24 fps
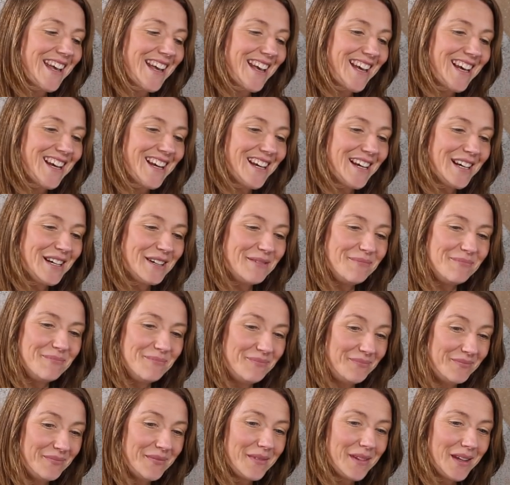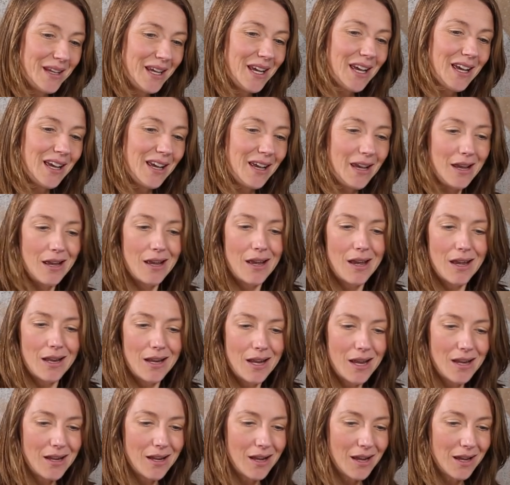um, I, I, I,
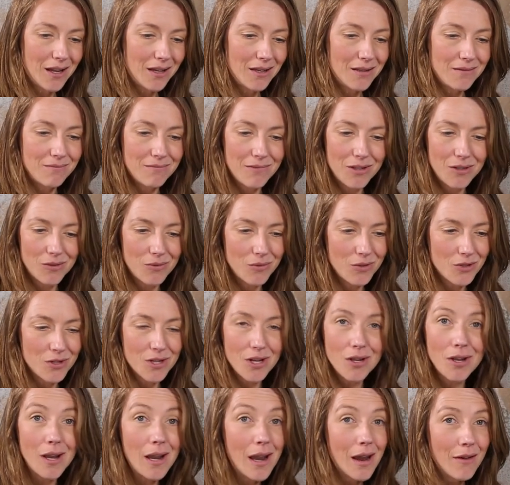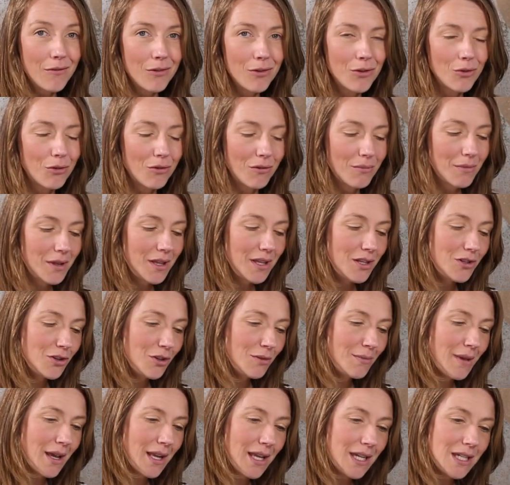I, you know, there's never normally
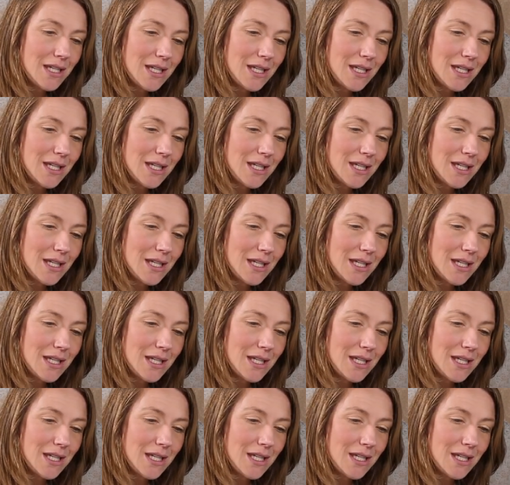too many